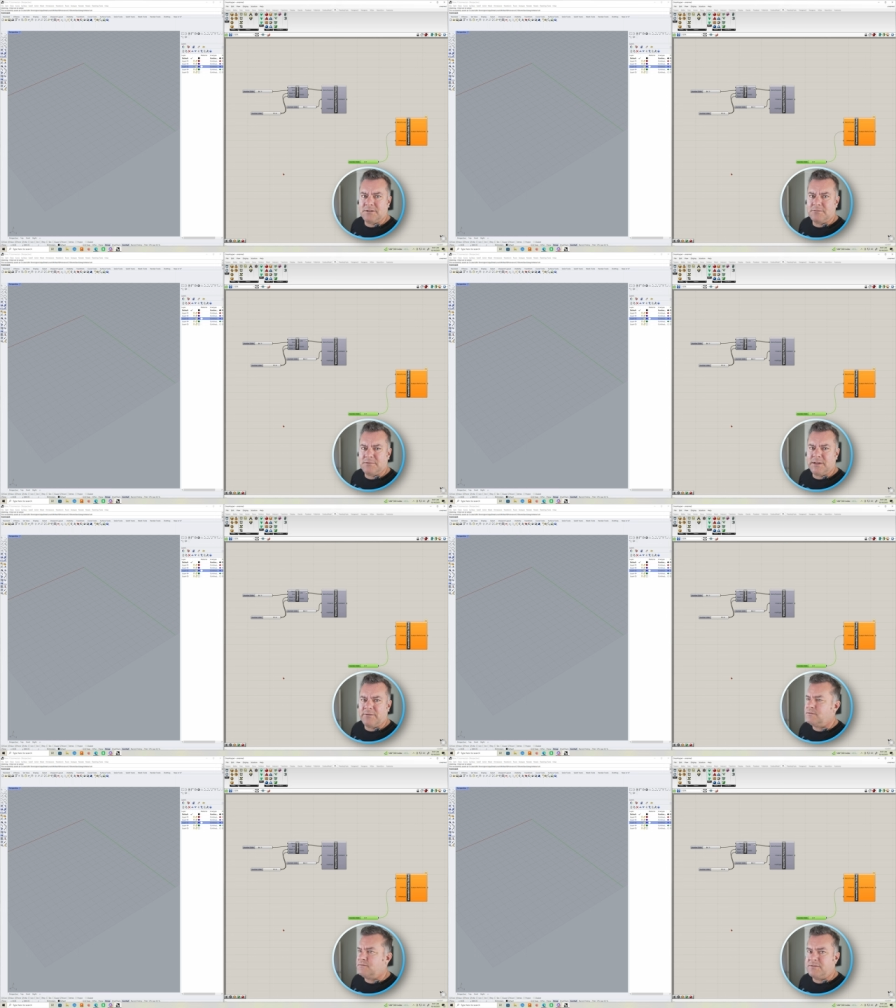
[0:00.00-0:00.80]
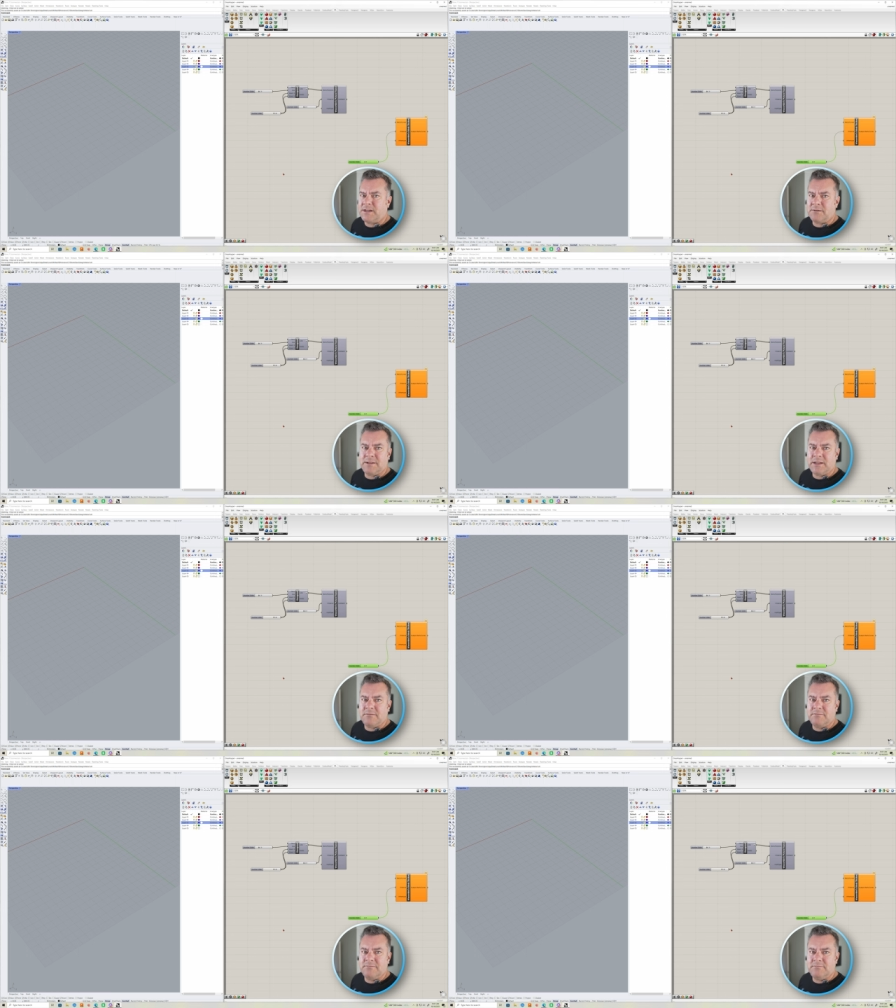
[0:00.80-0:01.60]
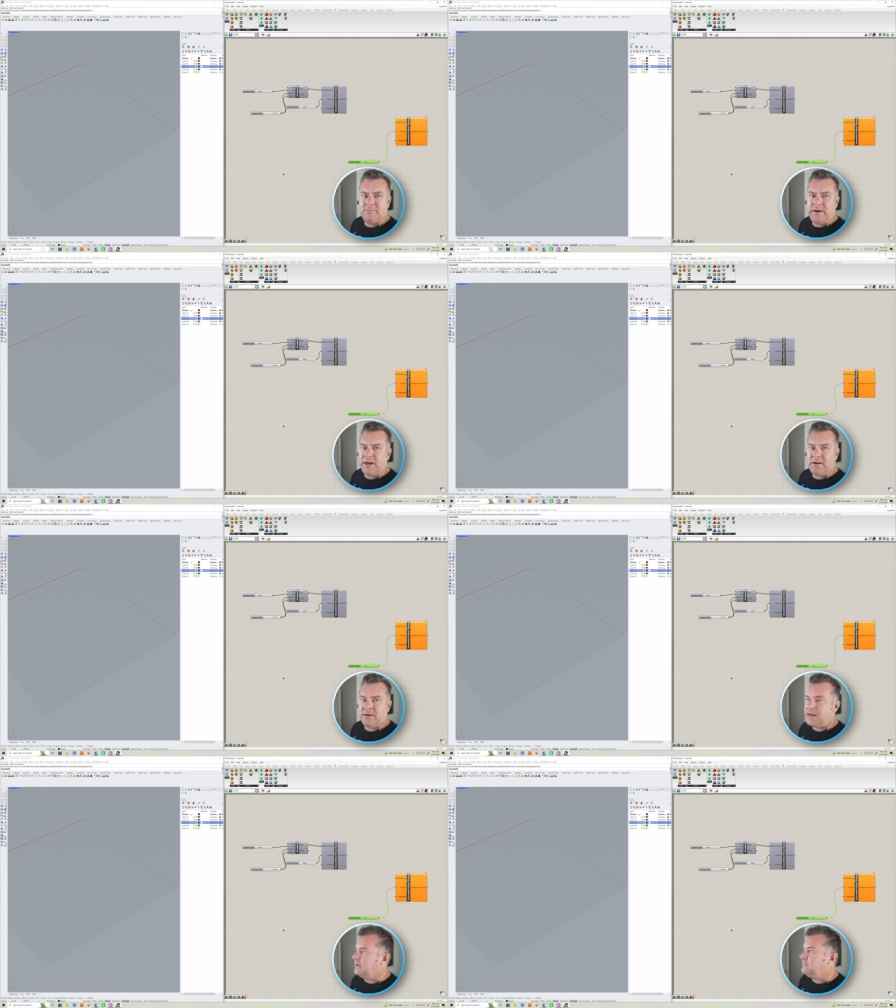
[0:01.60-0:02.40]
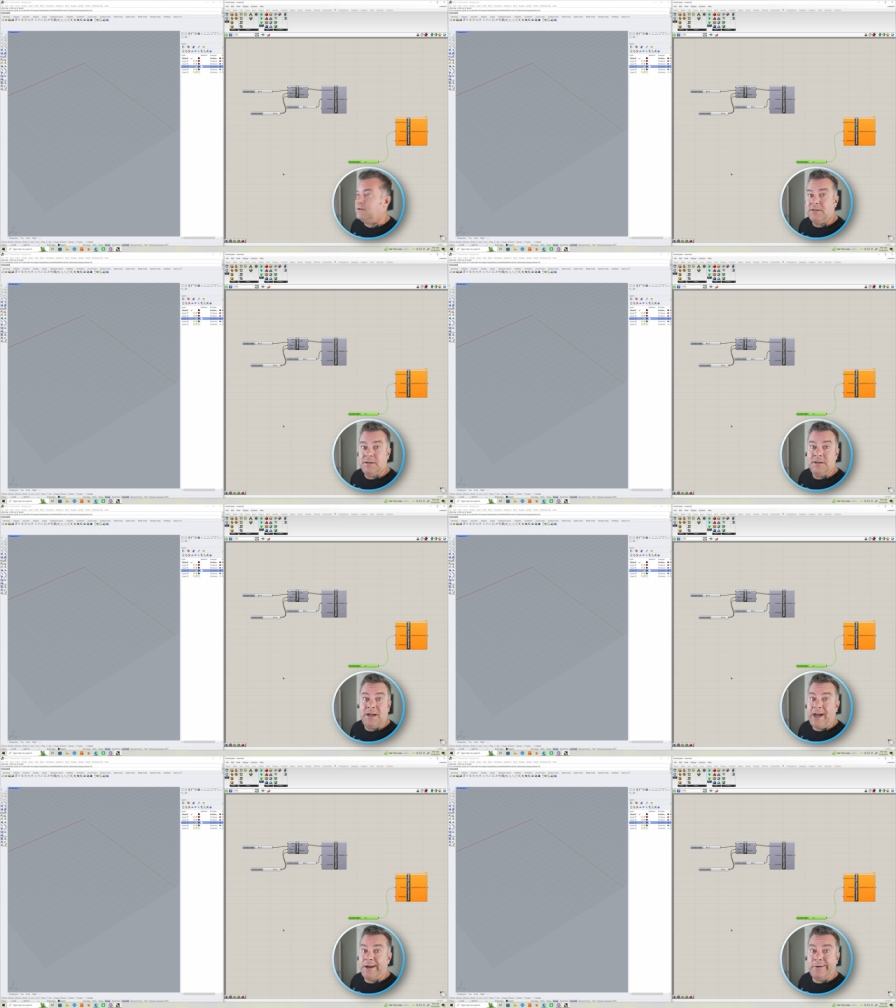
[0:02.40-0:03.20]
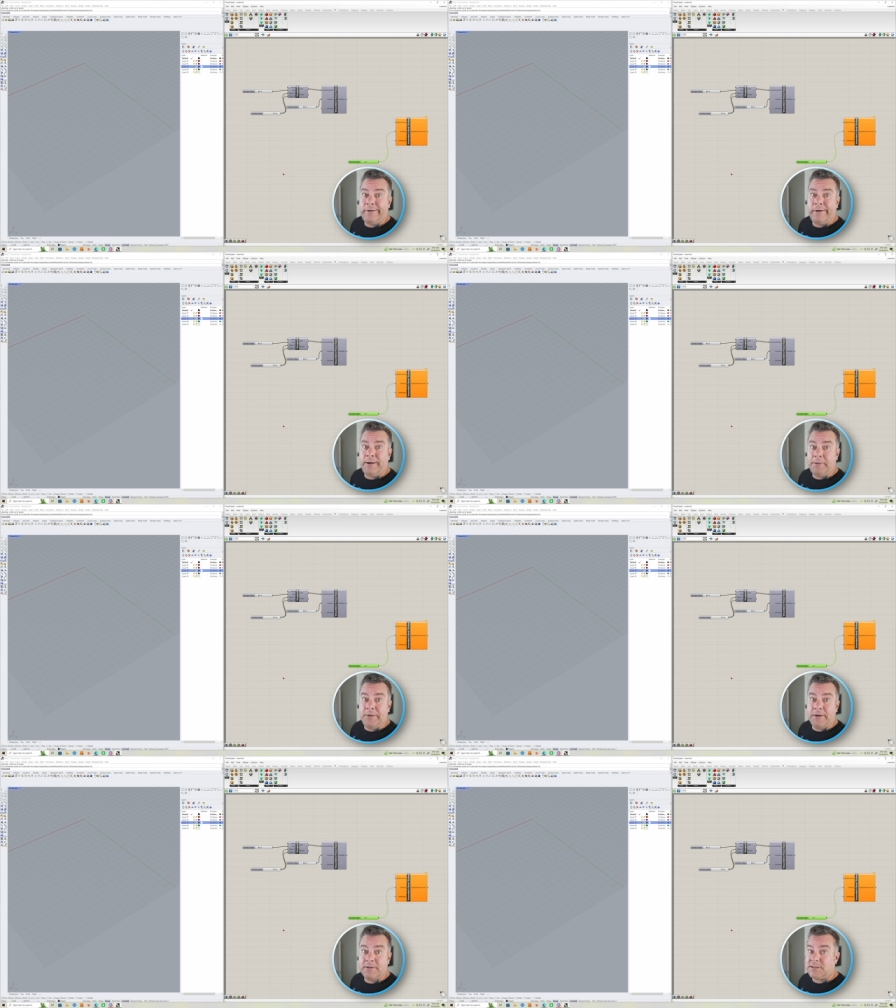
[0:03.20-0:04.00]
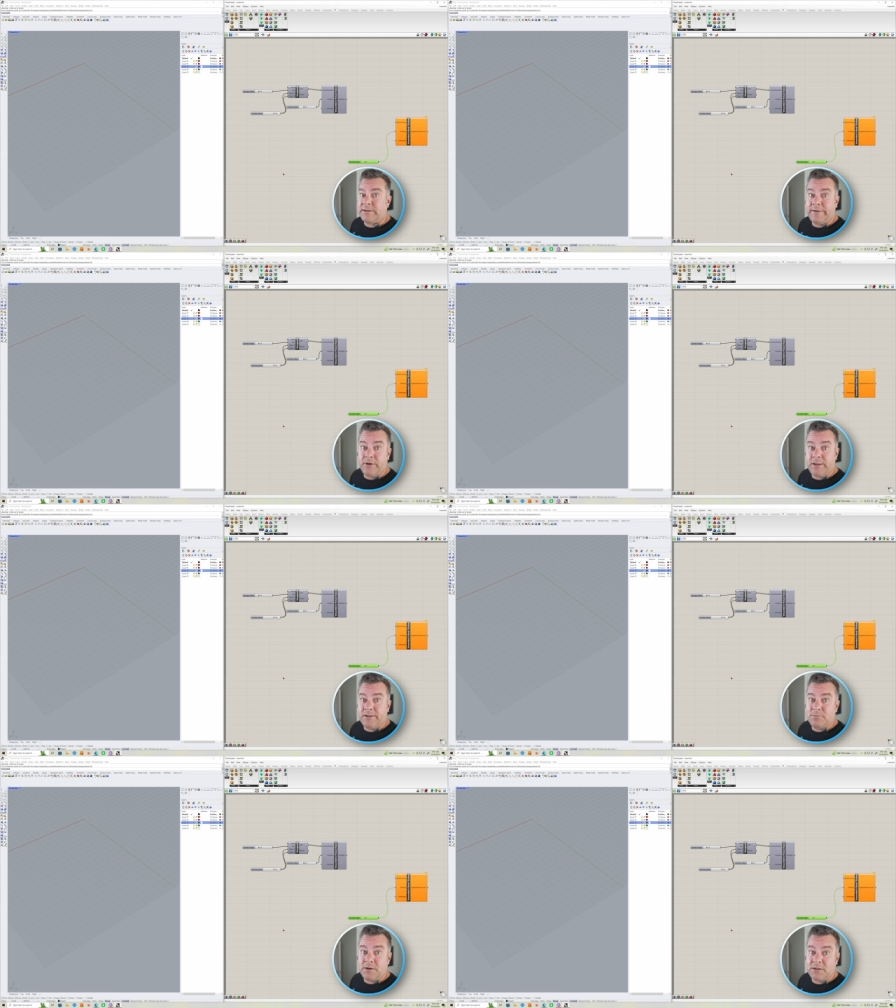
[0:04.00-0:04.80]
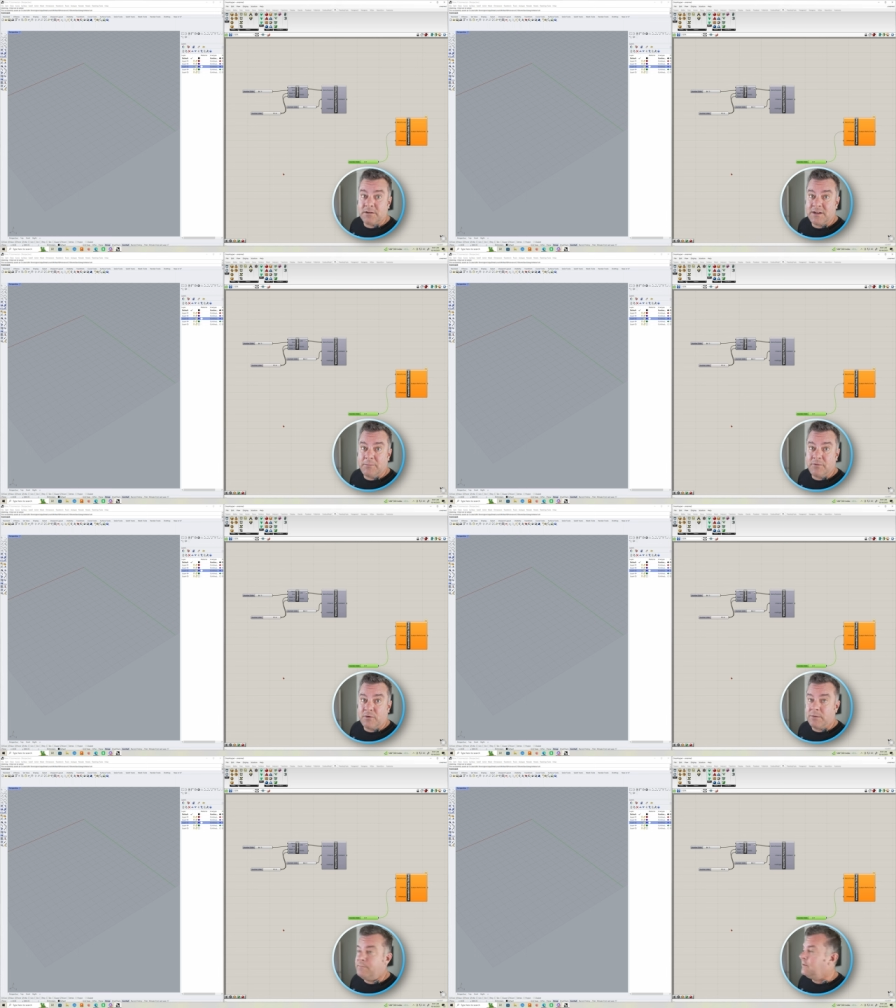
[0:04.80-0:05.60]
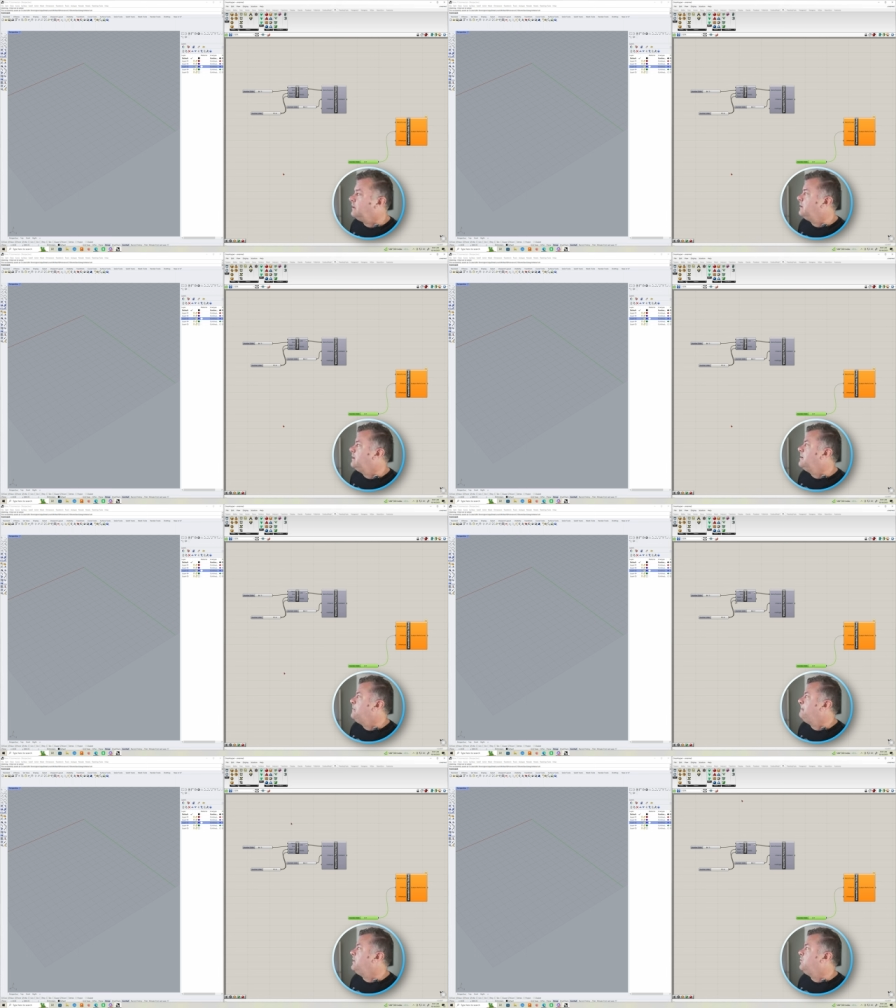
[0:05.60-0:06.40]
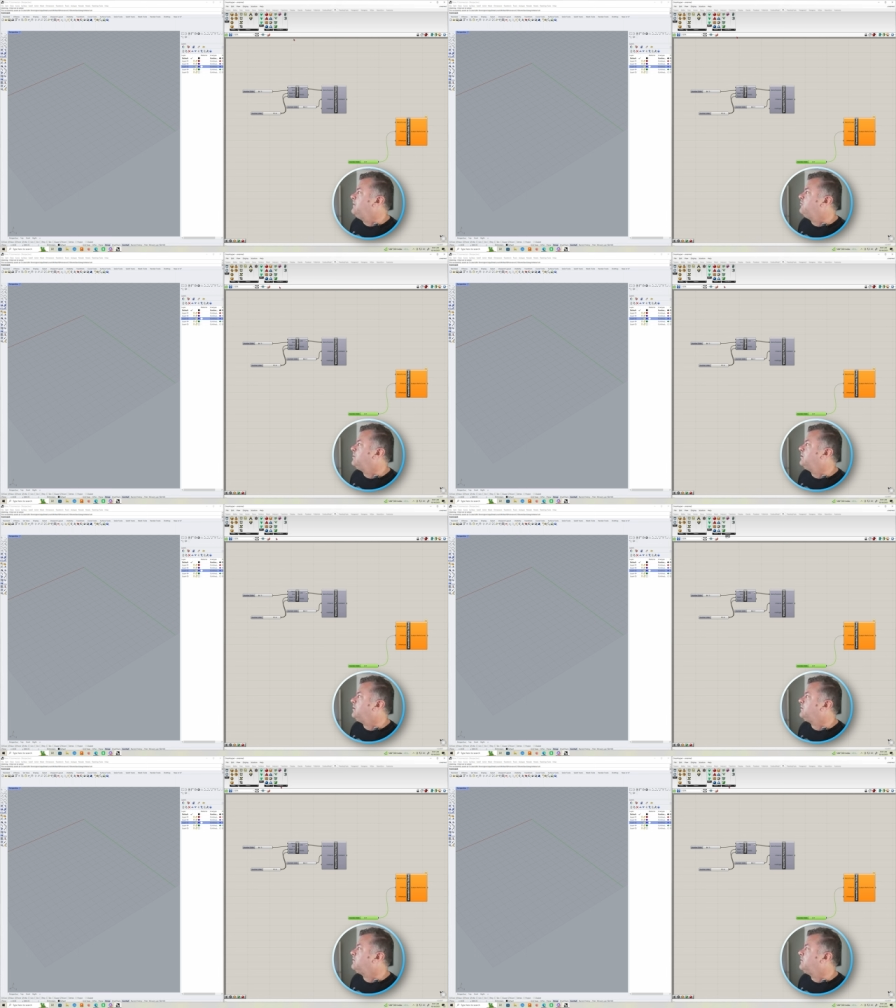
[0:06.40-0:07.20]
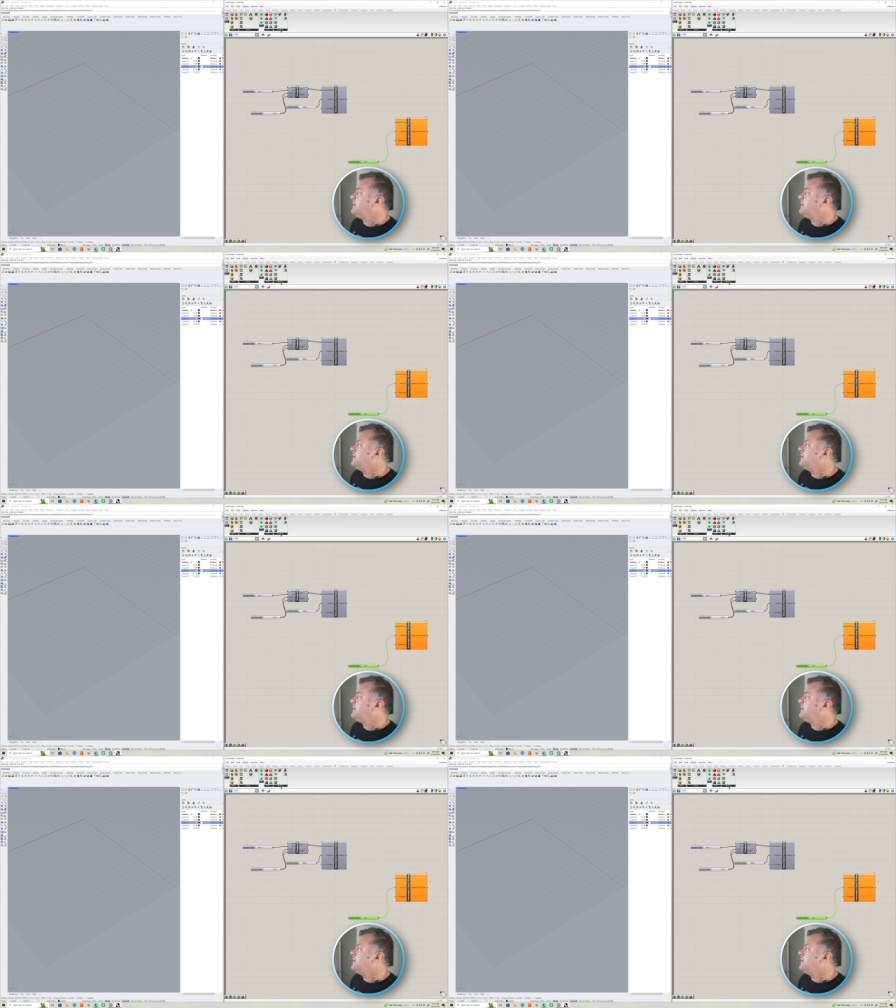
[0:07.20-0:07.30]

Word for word: or whatever, flying without radar. I don't, I don't know what I'm doing because I've never done this particular step before. But Weaverbird also